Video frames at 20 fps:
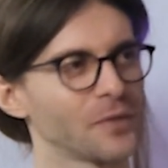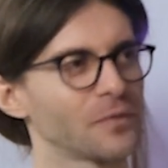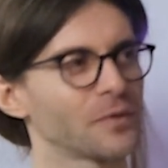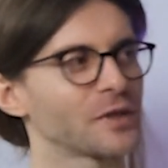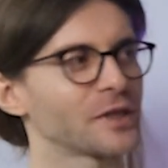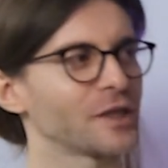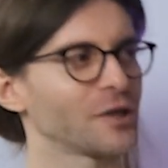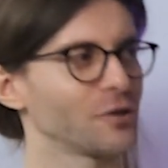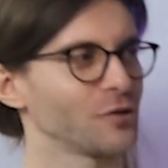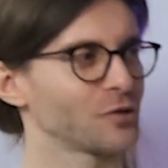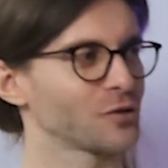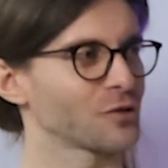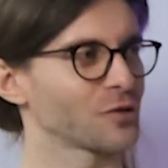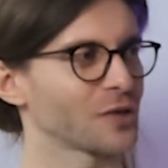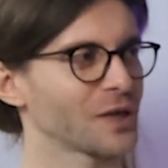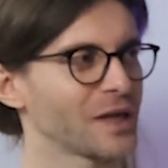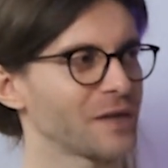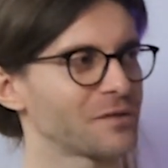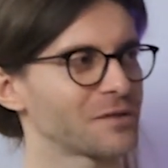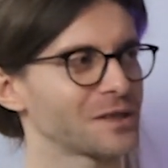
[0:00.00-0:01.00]
Where they also
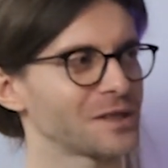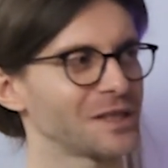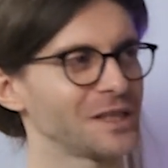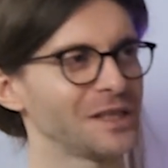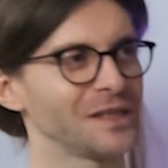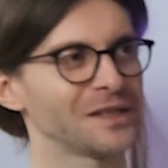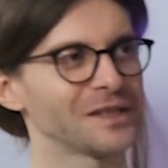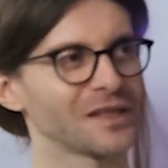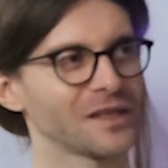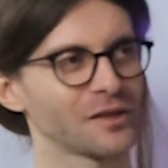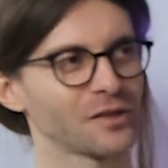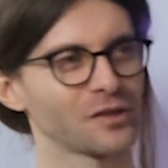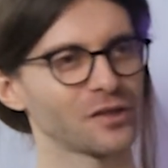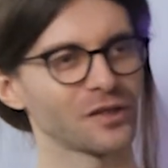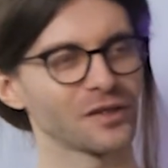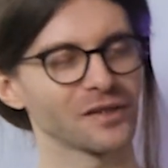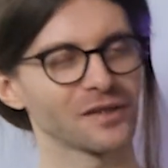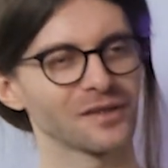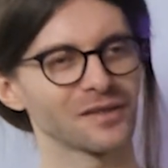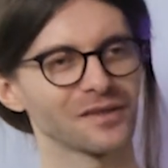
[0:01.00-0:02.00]
have seen
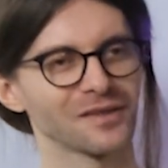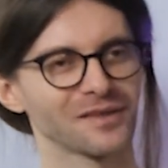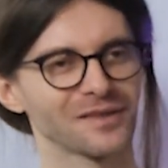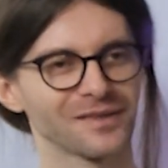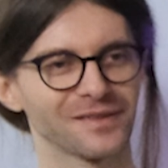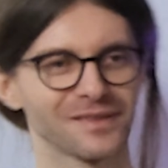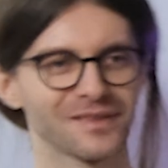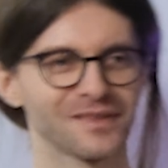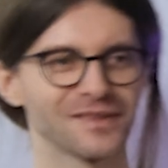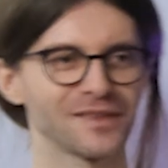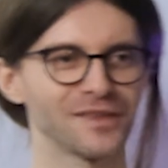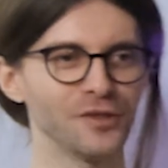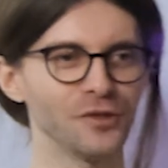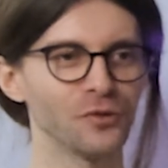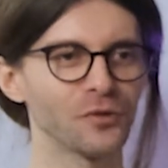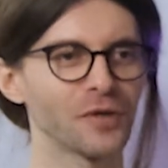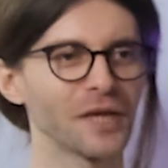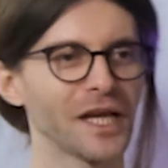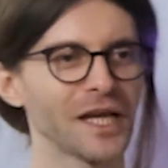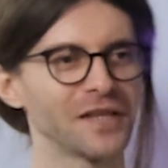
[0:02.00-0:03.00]
that you
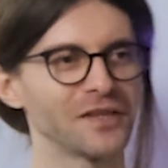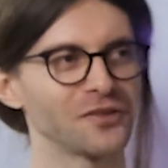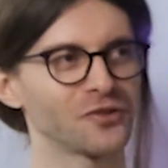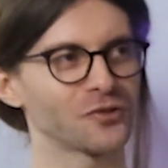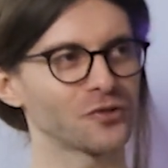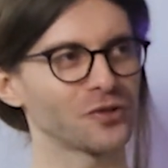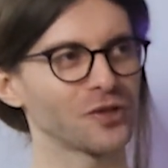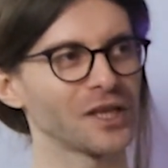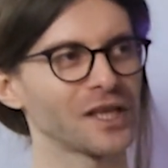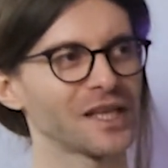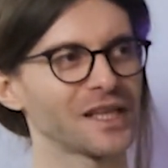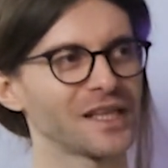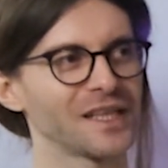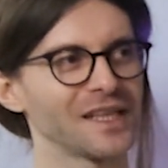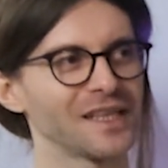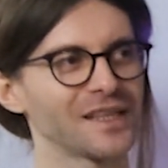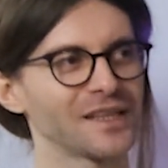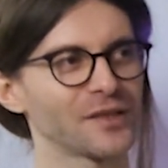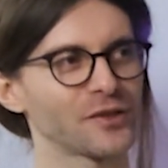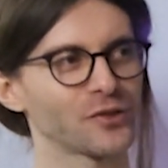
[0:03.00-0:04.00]
can trick
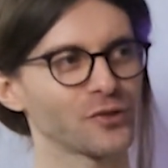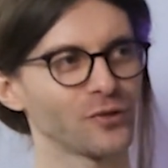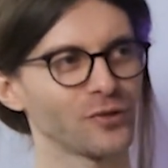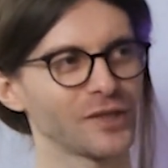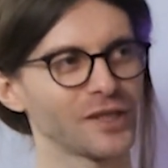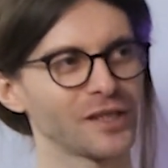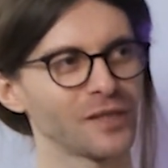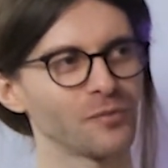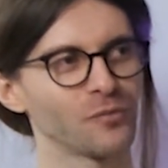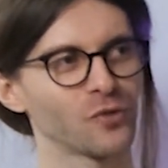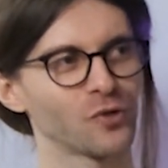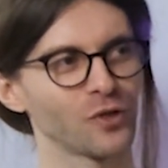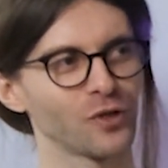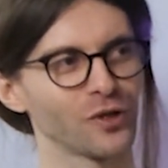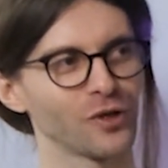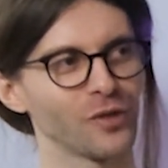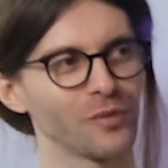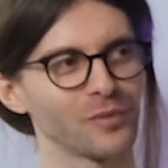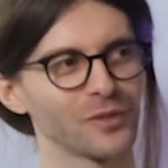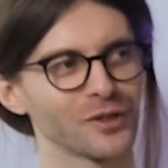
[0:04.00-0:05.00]
it so that the moral
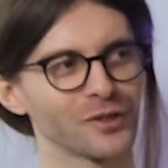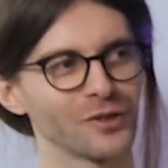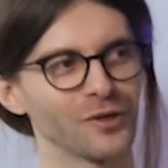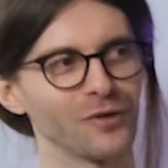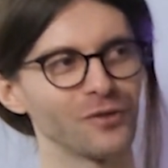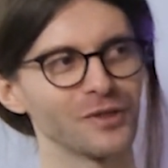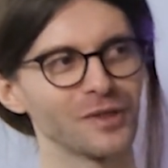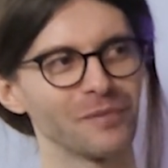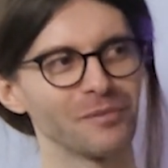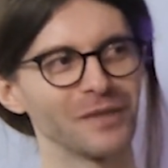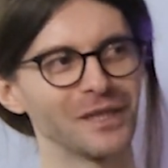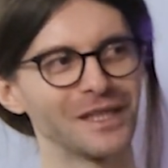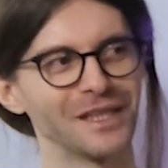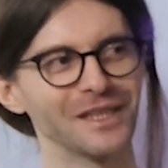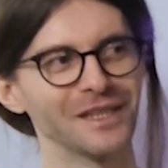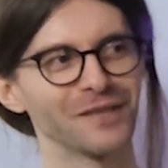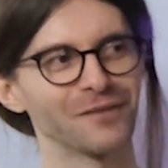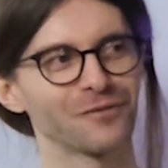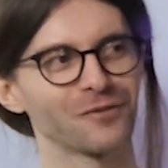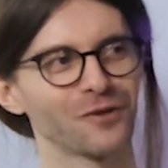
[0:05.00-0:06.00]
compass goes a bit in
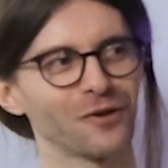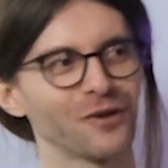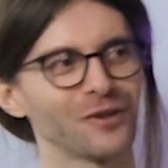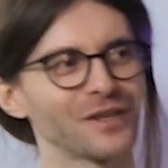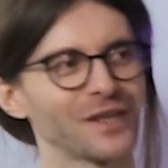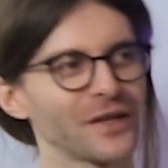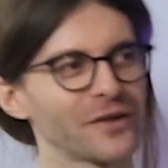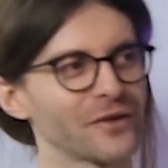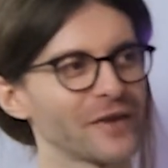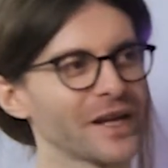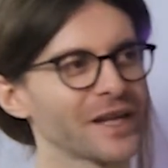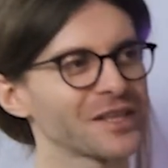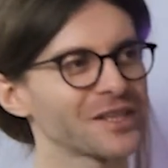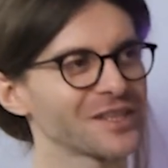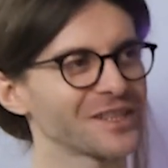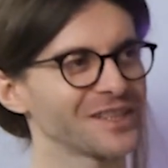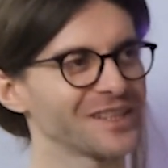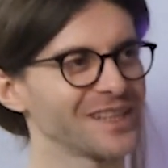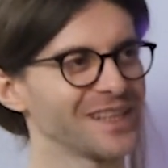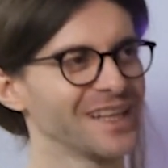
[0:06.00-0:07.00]
the wrong
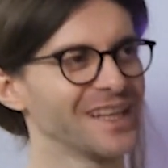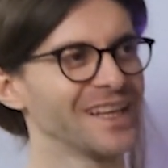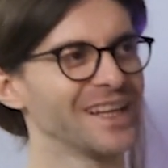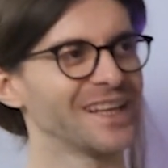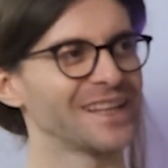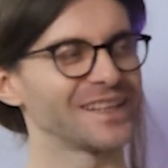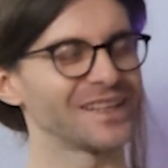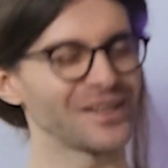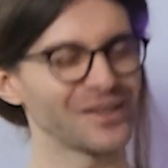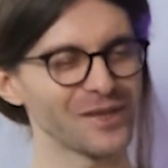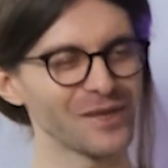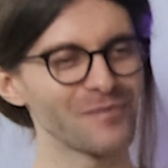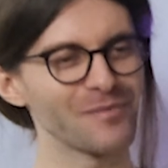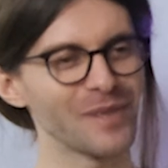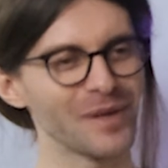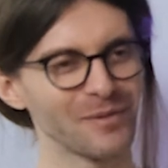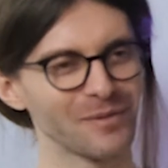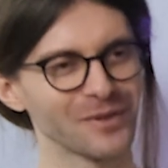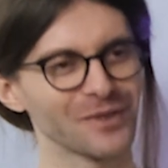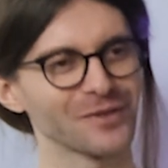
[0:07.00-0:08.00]
direction. There are
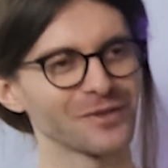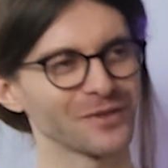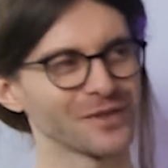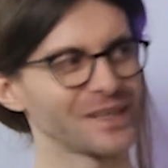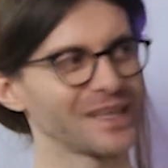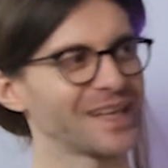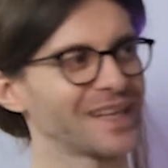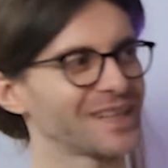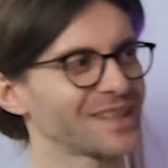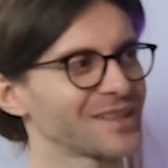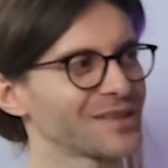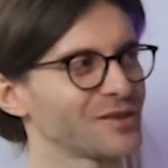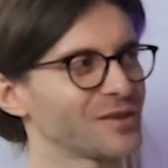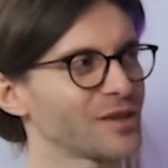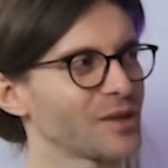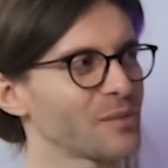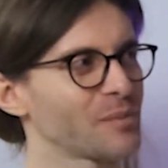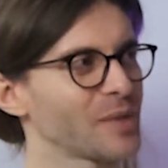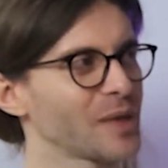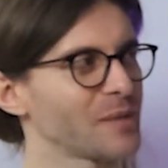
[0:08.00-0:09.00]
papers for that. So there
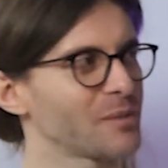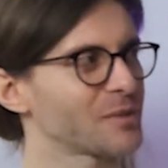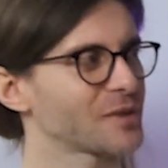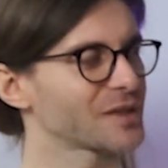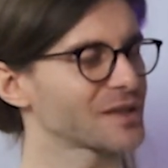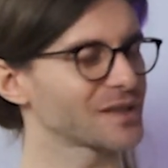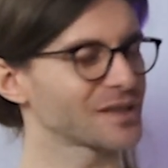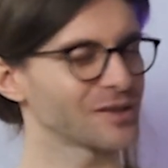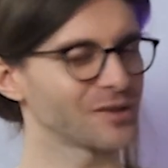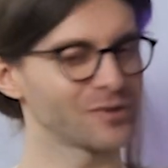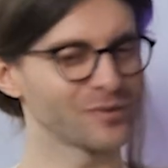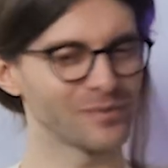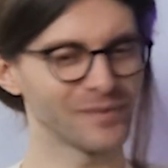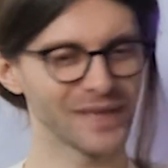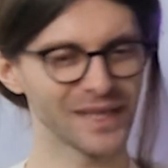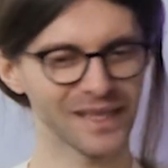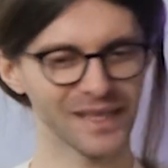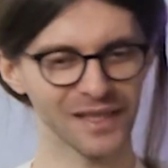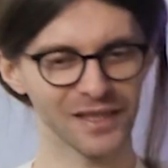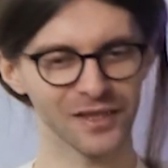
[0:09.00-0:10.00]
are papers. Oh
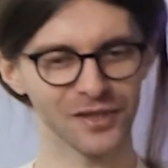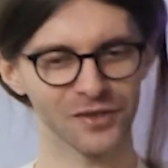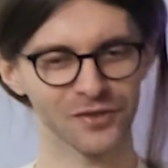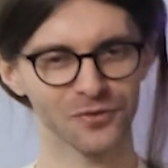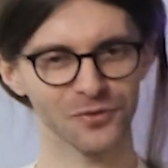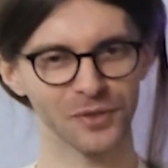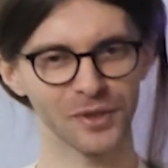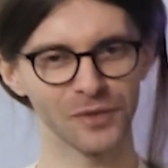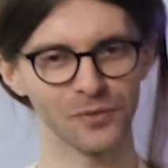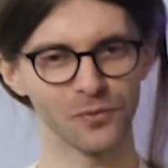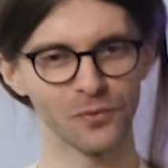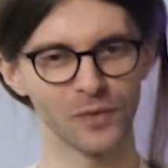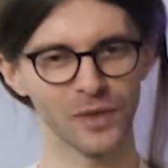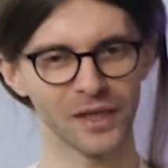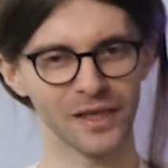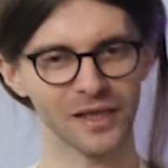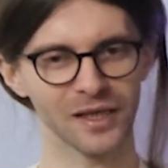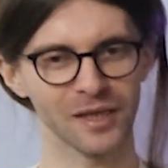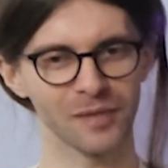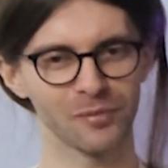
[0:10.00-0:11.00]
man, I just read one
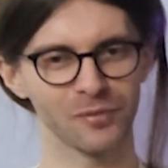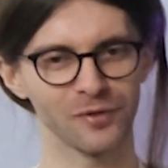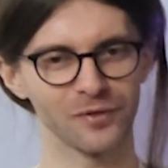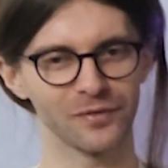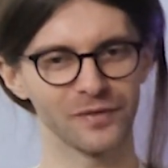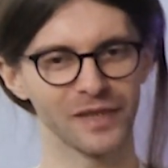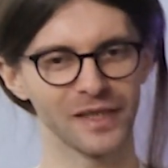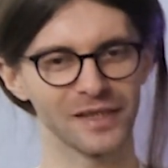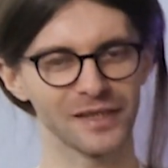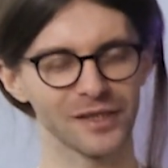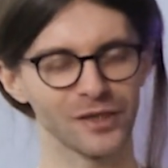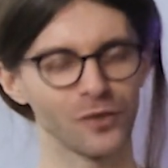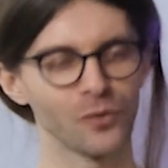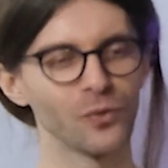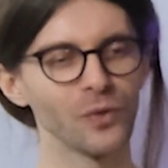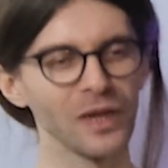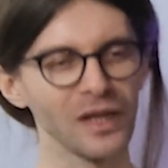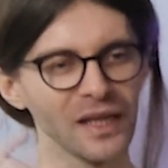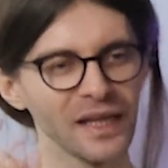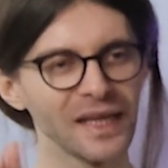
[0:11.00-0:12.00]
a couple of days ago.
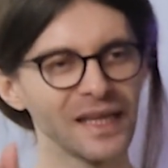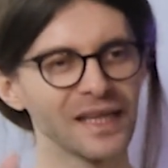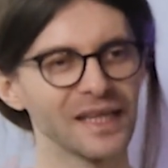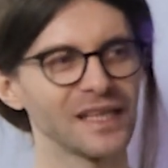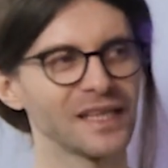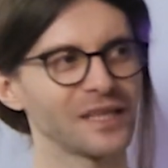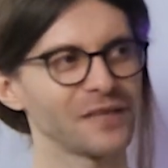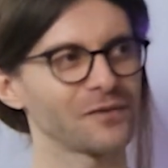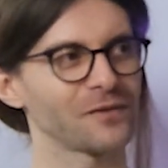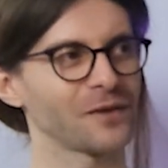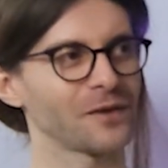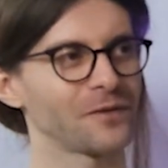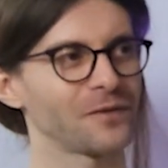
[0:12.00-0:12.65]
We'll link it if I